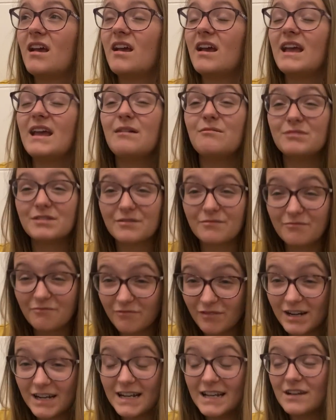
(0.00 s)
It was a
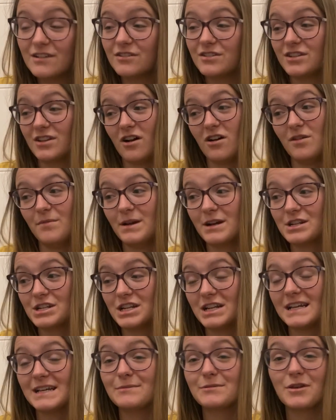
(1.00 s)
really good time,
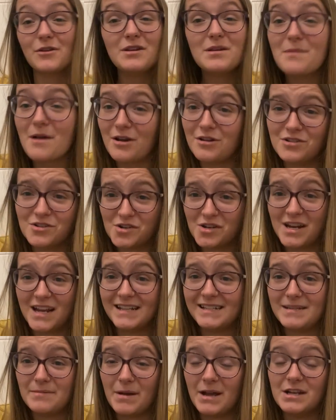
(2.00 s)
actually. It was only about
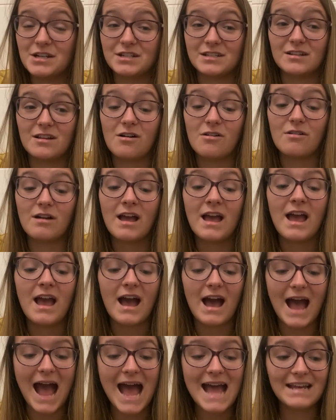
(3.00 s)
180 pages long,
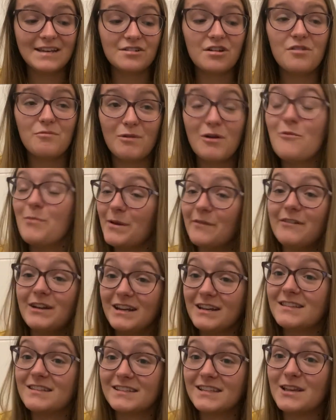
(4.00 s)
and I will be
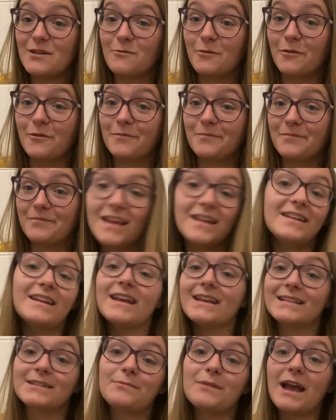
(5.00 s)
reading the sequel.
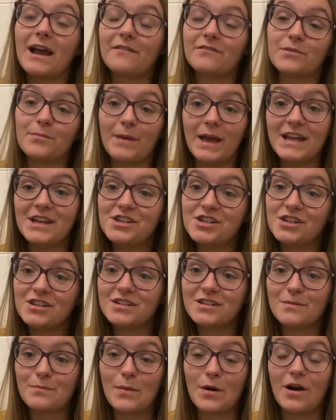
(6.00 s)
Next, we have The
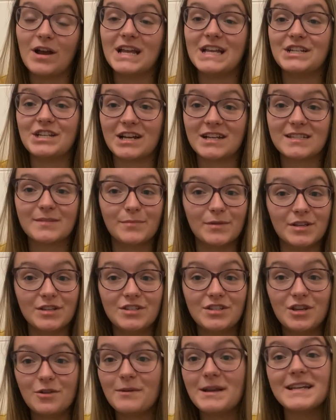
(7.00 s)
Patient by Jasper
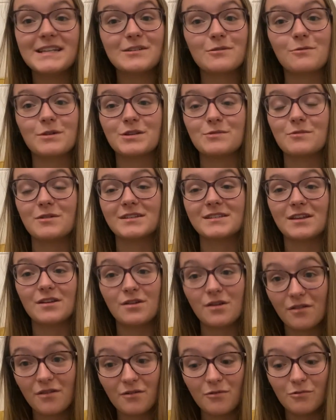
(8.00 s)
Dewitt, which was
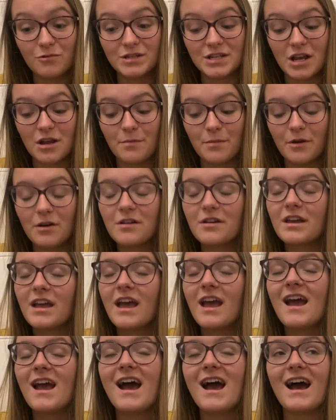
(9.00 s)
another audiobook.
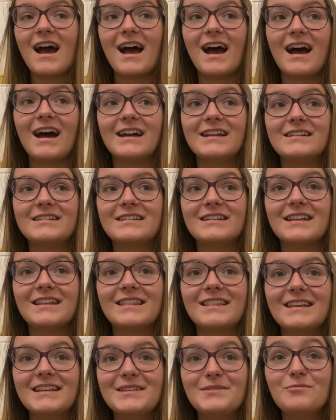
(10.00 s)
And
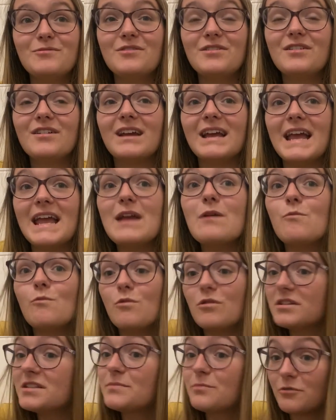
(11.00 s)
this one, it
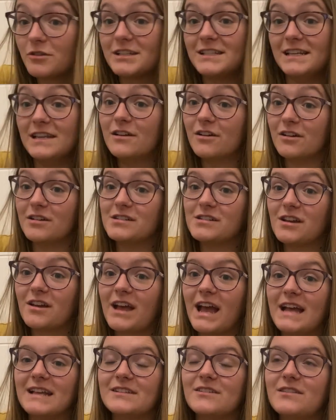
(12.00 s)
was pretty good.
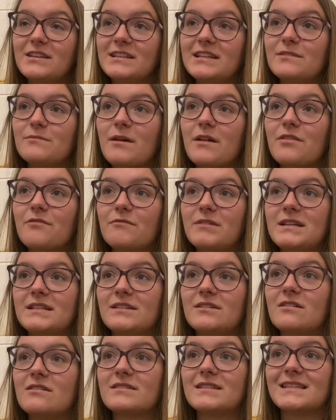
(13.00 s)
Okay, so this is where 3
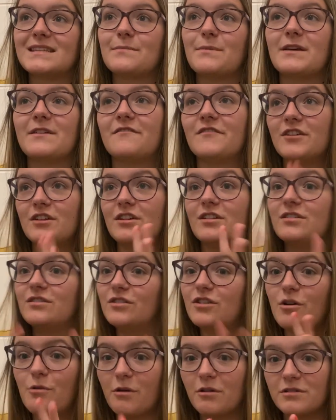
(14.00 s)
stars is a bit of a
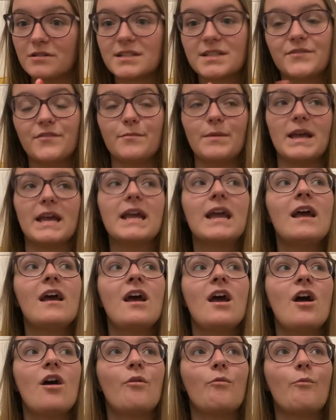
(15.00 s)
nuance for me,
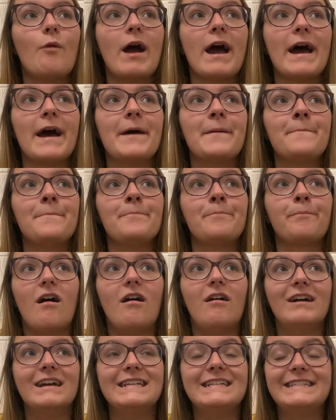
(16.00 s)
where
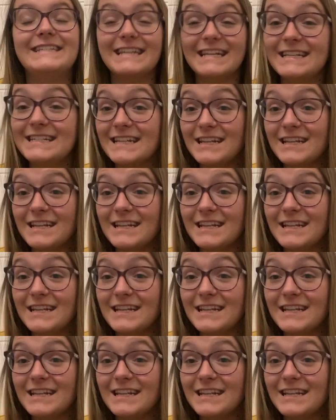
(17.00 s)
I did